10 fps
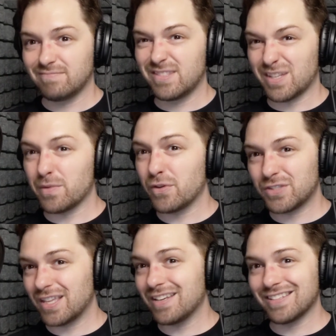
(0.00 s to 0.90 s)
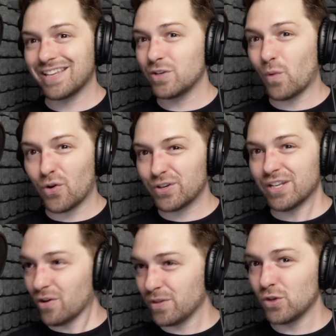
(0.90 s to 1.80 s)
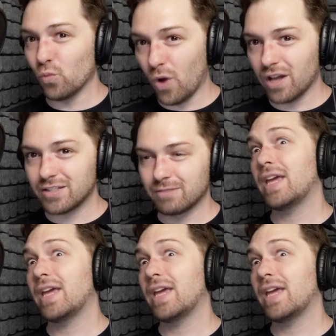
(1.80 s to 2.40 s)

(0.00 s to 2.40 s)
some of those things that you already know that you want,